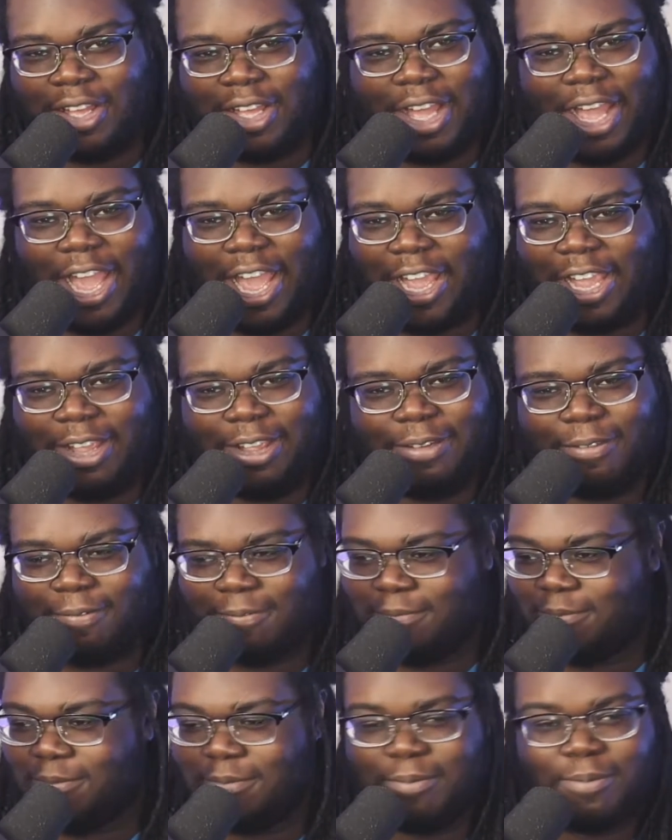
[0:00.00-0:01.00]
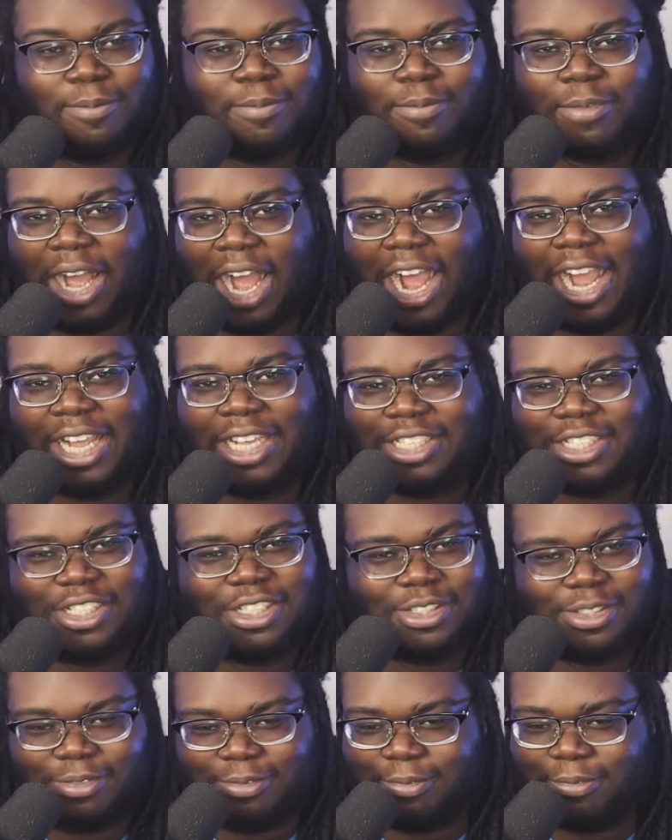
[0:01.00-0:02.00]
a ice
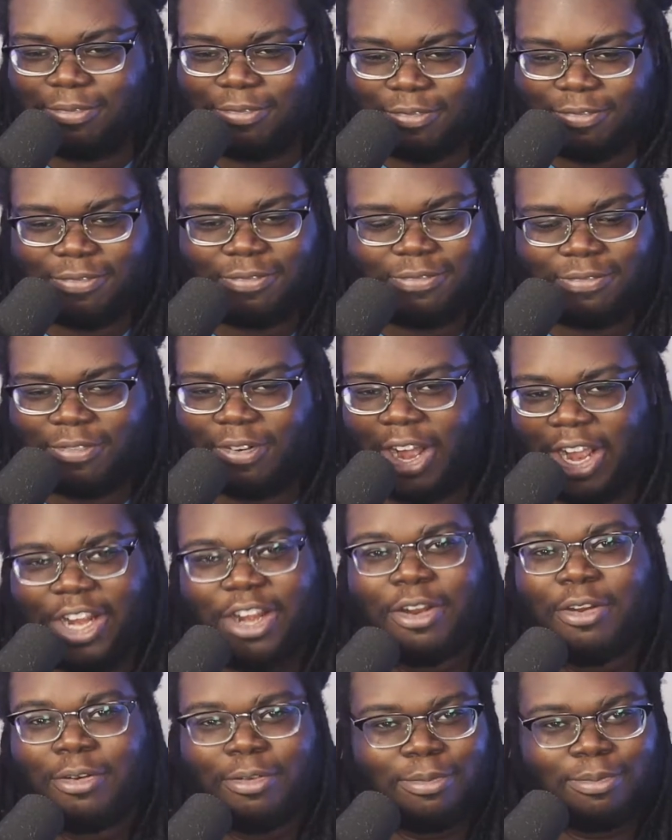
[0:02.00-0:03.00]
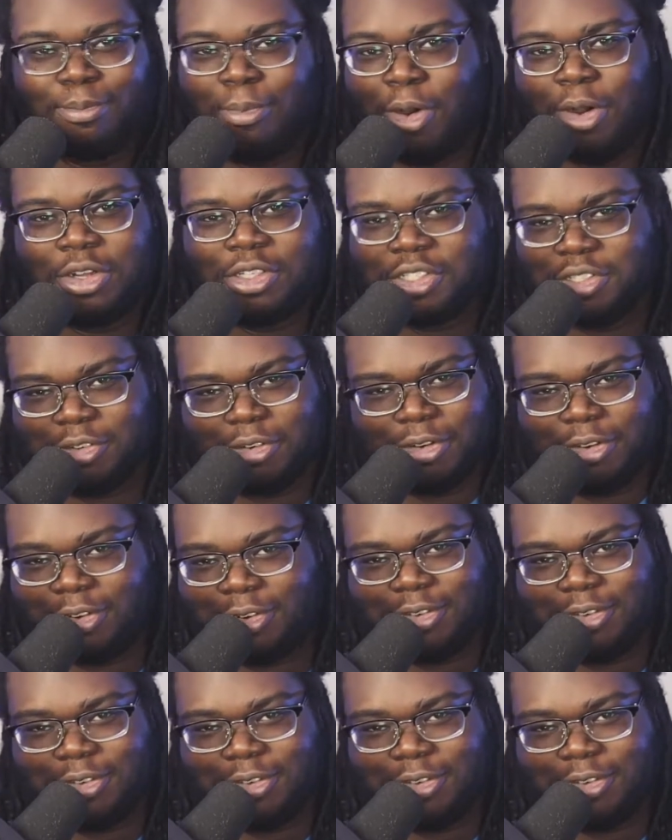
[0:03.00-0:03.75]
fire monster